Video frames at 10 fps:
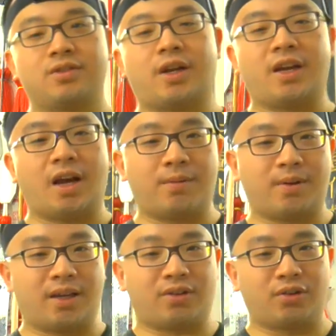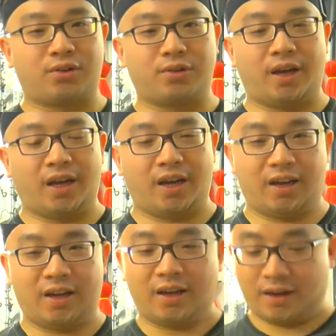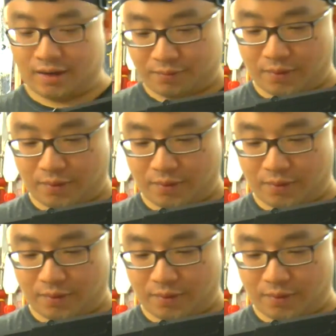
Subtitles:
Today I would like to do a